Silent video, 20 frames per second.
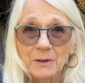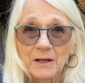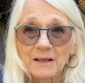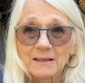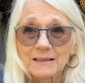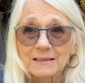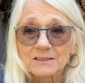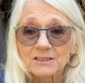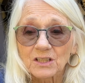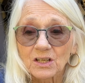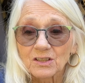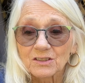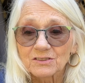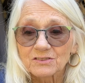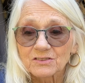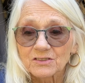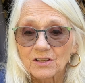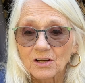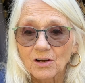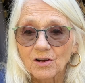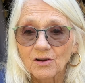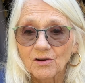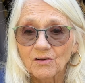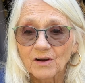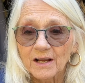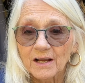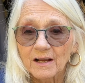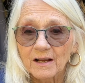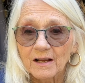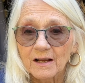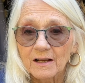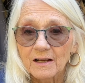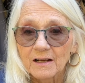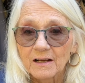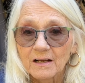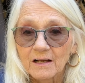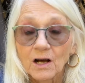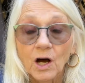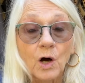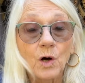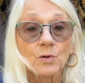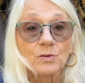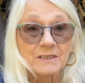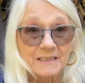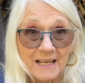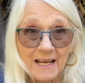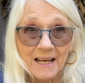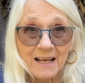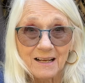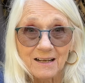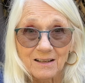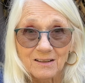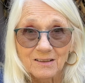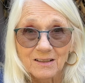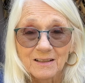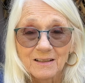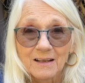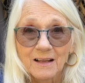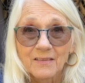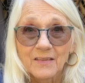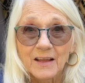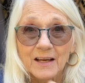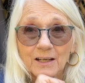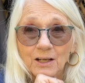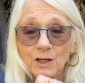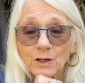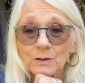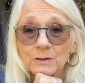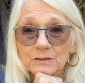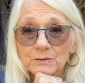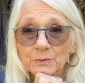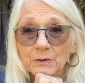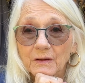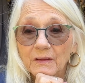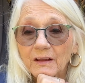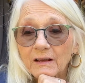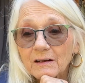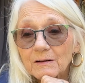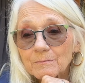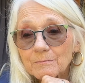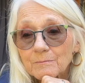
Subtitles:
and there's also a hotel that goes with it.